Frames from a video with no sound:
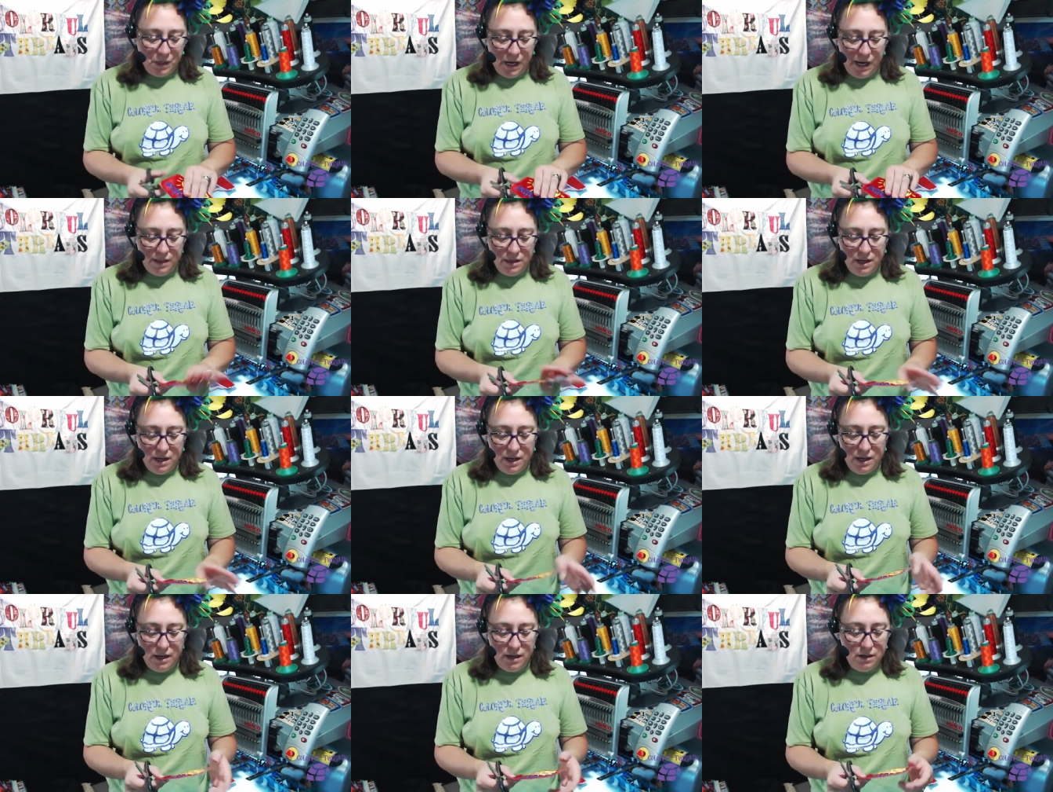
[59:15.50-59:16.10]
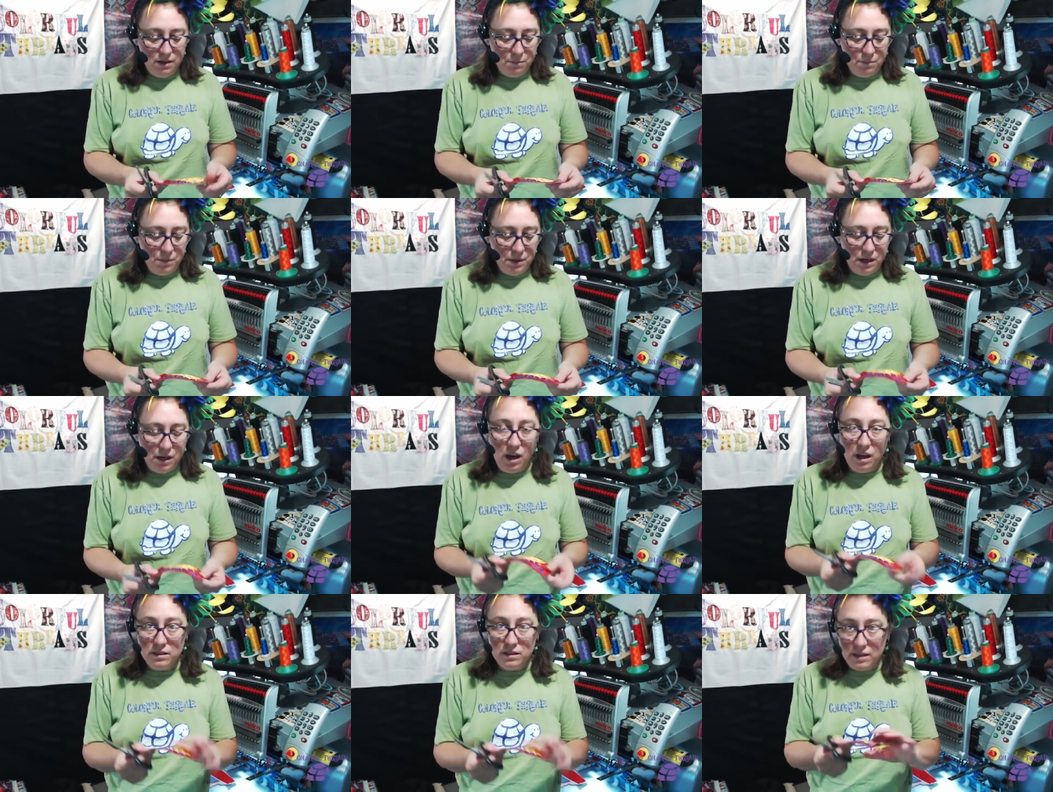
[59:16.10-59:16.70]
And then
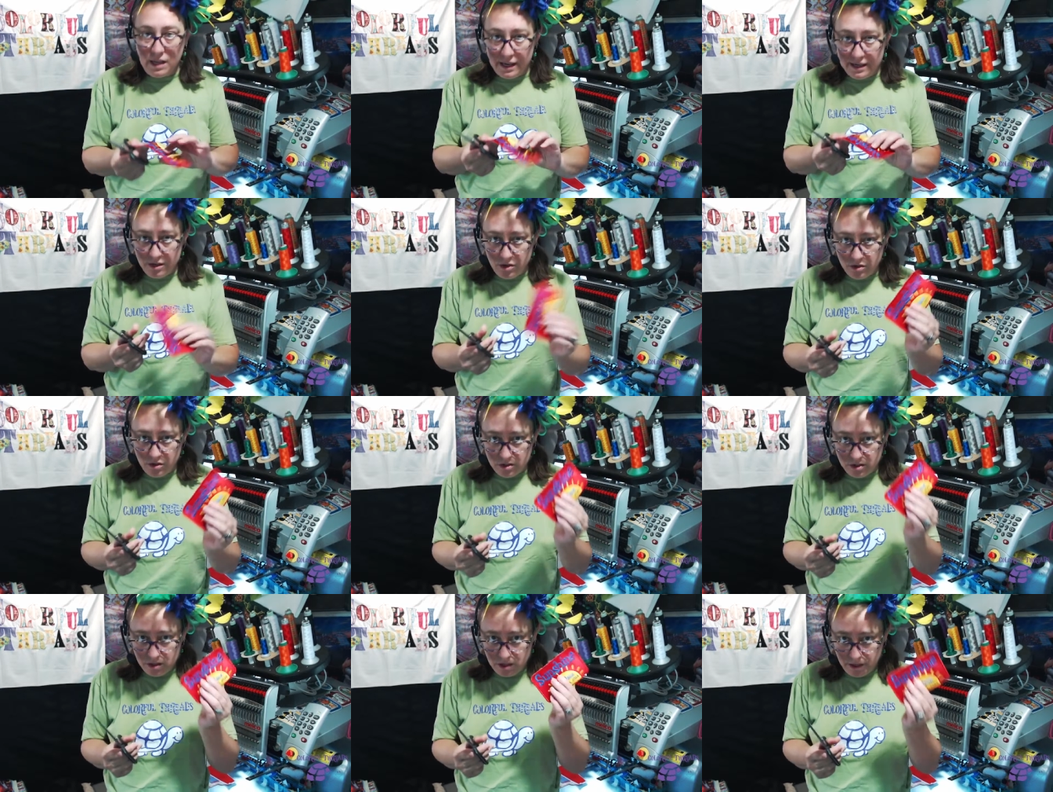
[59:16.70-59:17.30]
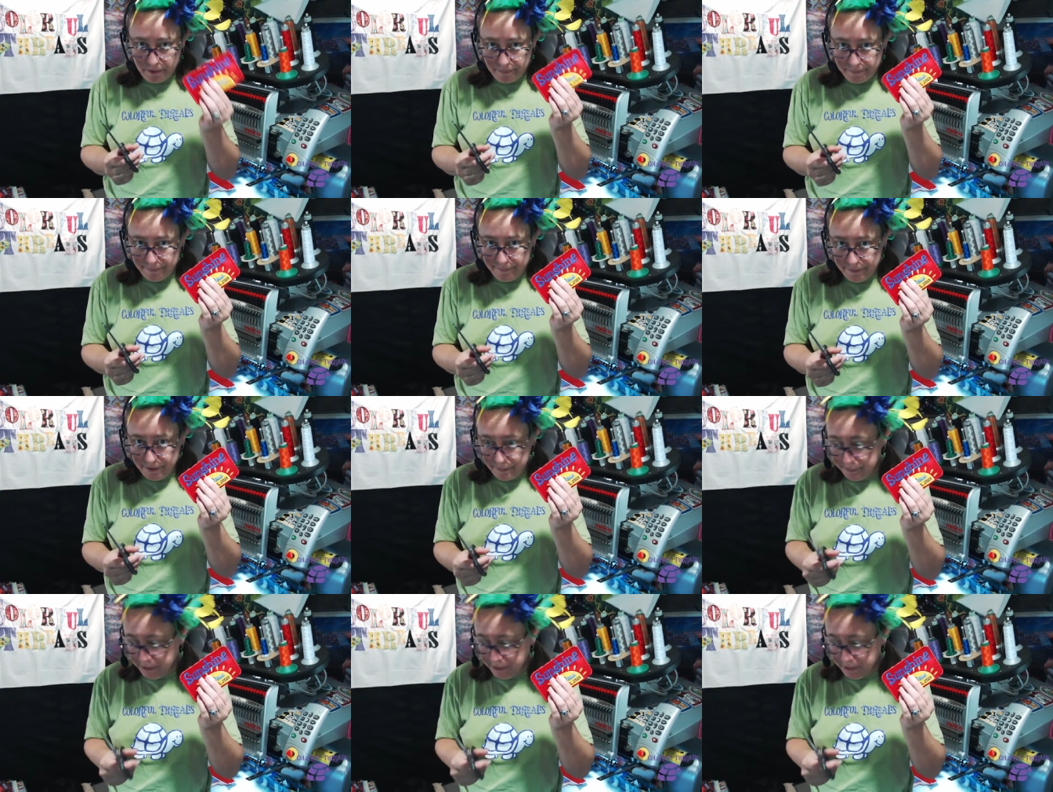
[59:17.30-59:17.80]
because I use the, the